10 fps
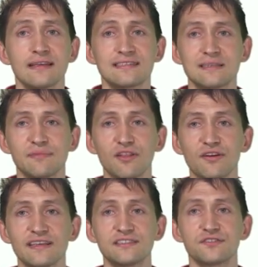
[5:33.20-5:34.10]

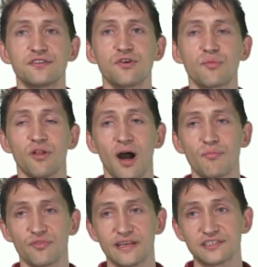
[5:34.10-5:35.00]
Similarly to the normal
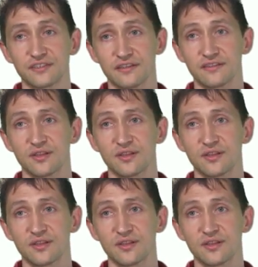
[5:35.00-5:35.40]
operation,